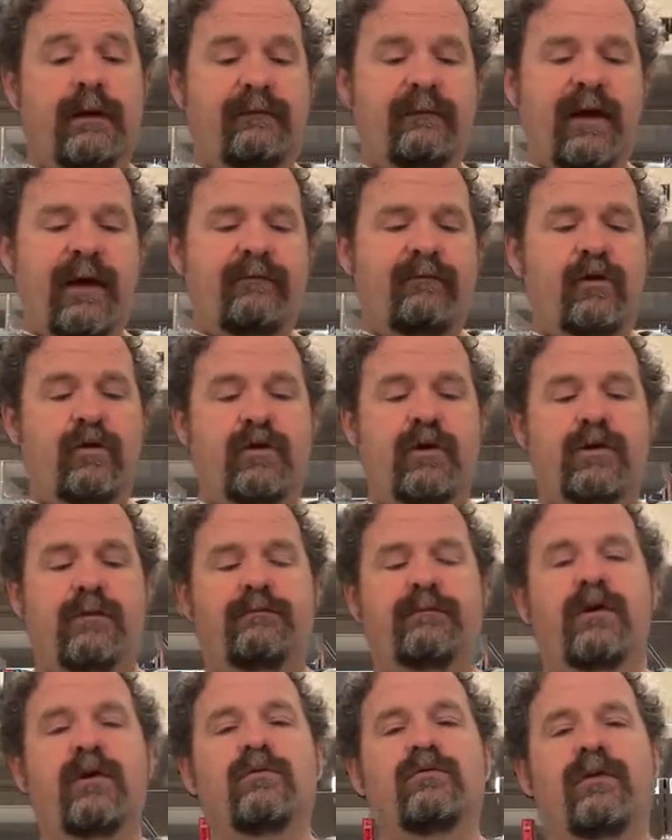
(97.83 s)
but if you have a look at the
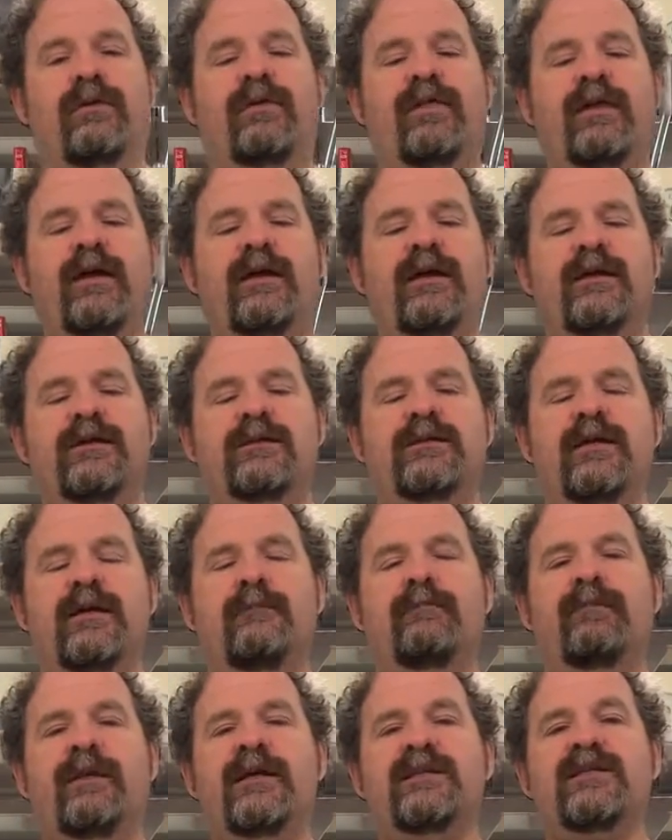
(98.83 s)
bugle, the thing is,
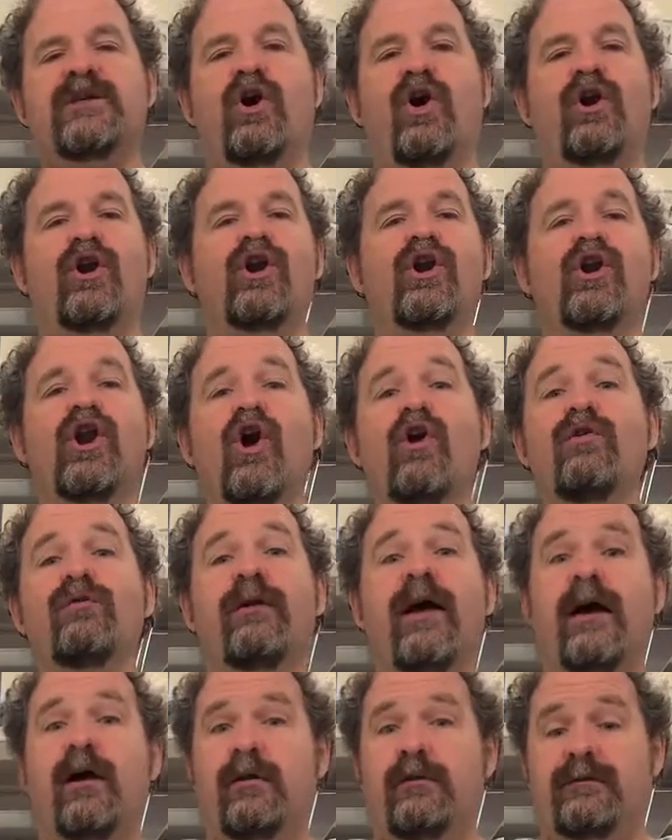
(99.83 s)
it's got no
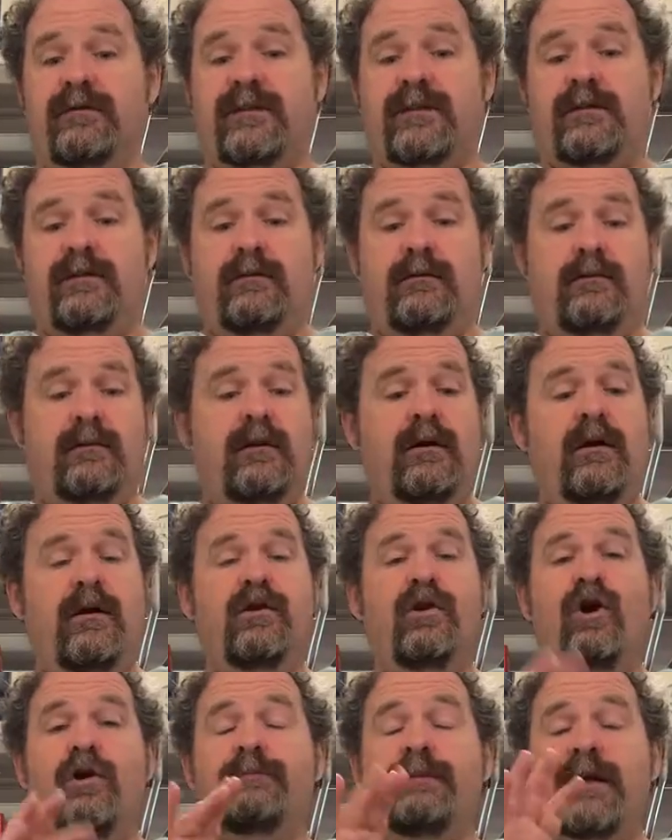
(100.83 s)
valves,
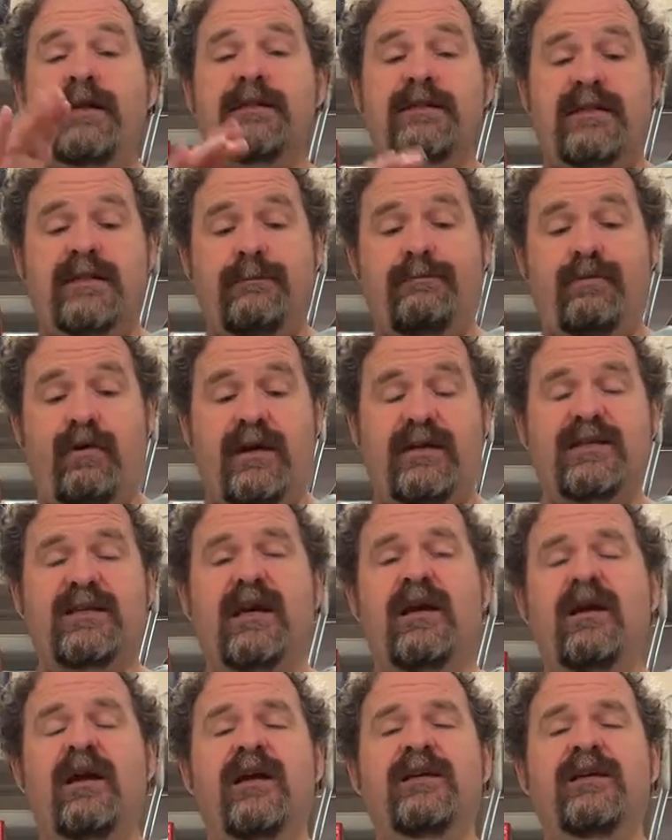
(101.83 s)
no buttons to press.